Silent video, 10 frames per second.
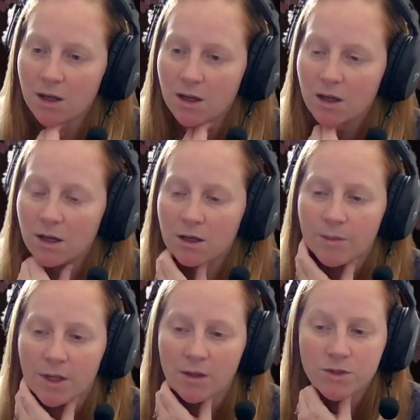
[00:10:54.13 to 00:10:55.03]

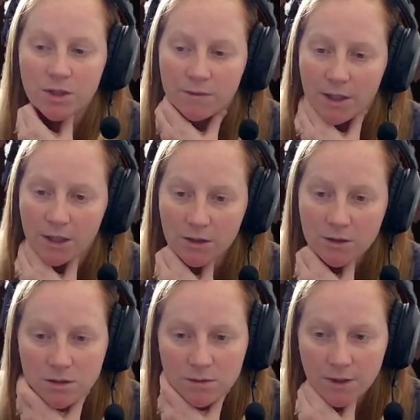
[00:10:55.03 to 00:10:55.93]
I will try to find a
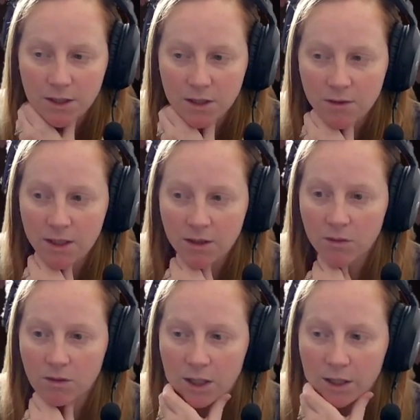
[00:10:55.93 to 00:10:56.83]
YouTube video on it,
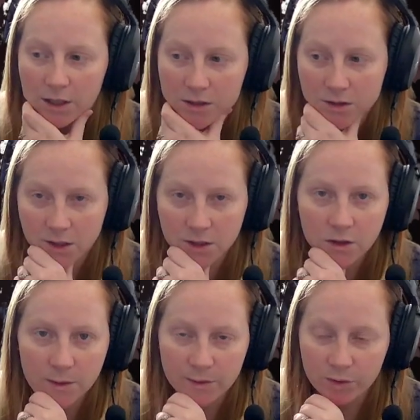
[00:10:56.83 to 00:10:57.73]
or I can try to do a
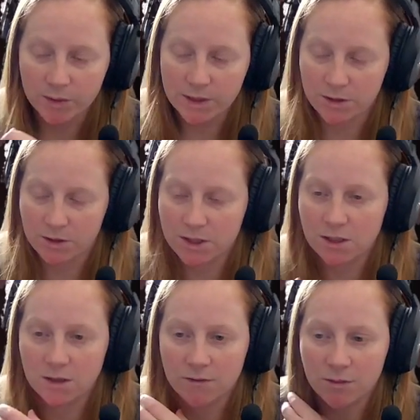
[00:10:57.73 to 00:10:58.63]
little bit more research to
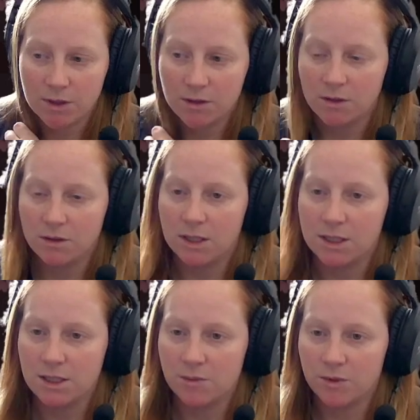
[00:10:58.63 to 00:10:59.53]
give you a better
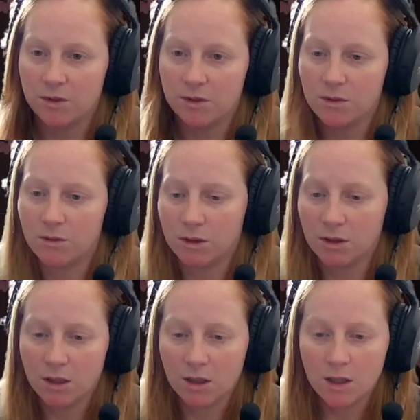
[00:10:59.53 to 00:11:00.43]
example, or
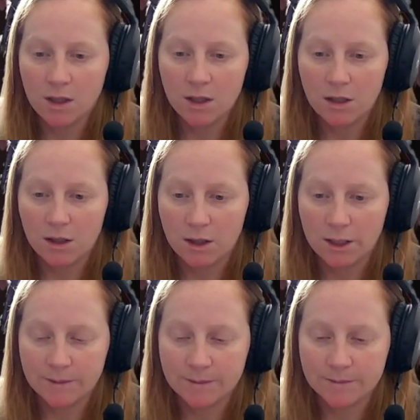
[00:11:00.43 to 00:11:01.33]

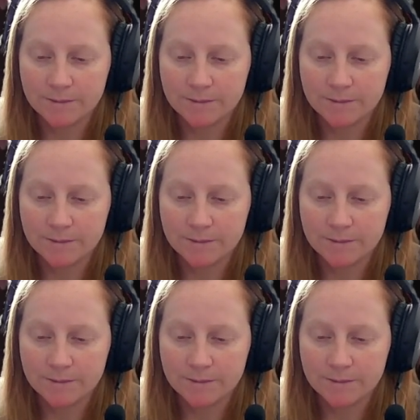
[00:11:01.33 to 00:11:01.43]
um,